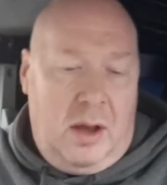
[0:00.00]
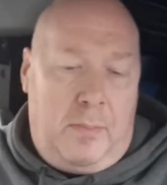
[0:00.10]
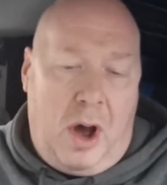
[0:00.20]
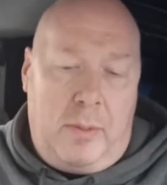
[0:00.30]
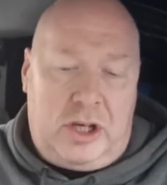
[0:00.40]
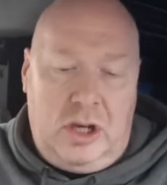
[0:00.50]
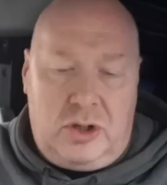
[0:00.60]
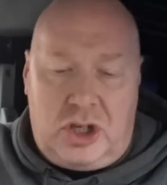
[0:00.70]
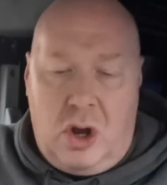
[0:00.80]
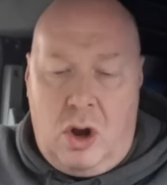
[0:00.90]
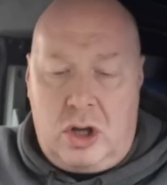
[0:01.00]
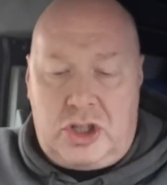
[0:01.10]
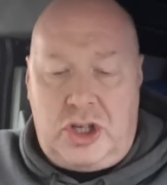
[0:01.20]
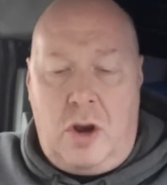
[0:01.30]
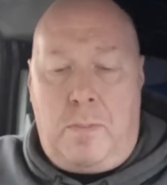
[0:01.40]
barbecue sauce,
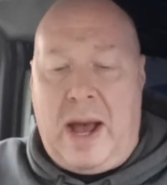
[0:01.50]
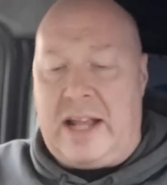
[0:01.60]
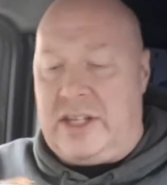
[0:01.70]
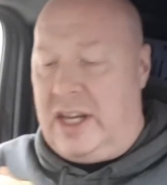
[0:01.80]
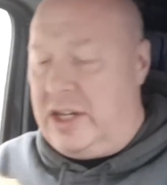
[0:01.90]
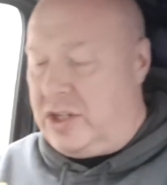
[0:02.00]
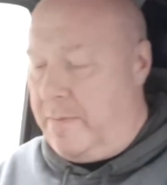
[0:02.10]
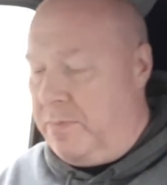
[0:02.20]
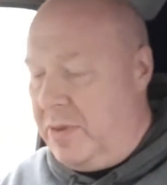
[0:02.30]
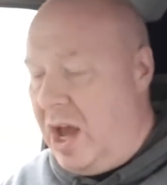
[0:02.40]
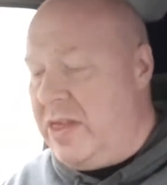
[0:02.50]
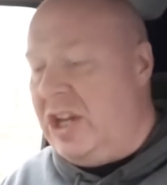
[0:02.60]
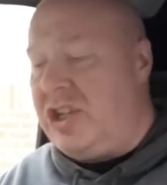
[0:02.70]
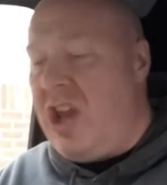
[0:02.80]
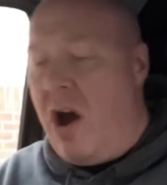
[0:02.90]
two patties, and
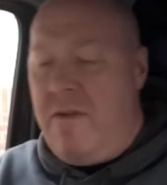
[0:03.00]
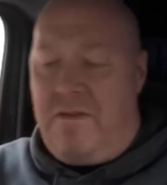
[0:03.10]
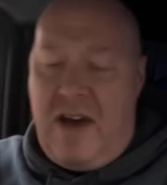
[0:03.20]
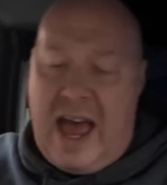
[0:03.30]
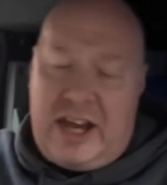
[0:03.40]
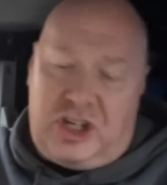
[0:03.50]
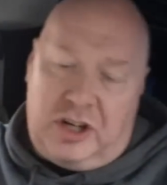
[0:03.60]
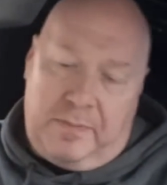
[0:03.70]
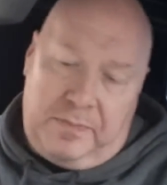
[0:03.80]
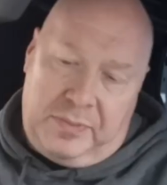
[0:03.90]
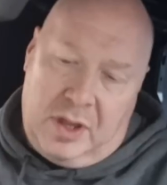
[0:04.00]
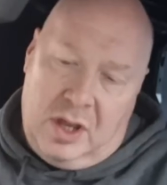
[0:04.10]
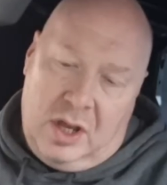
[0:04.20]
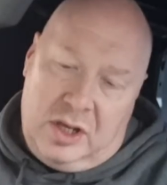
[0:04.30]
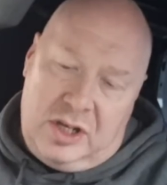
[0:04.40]
there's no veg.
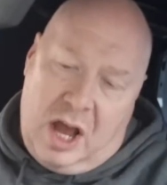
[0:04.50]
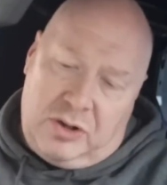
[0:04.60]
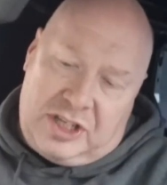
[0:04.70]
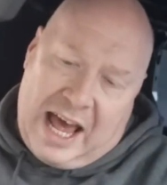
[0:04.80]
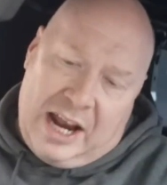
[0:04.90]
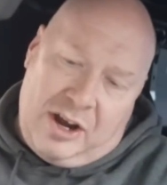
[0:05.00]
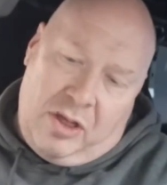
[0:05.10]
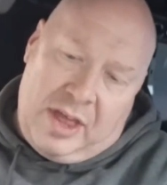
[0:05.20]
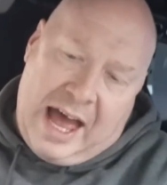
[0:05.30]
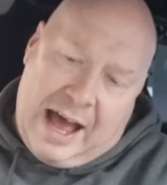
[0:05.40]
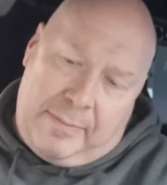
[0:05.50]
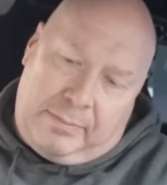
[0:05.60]
There's no salad on that.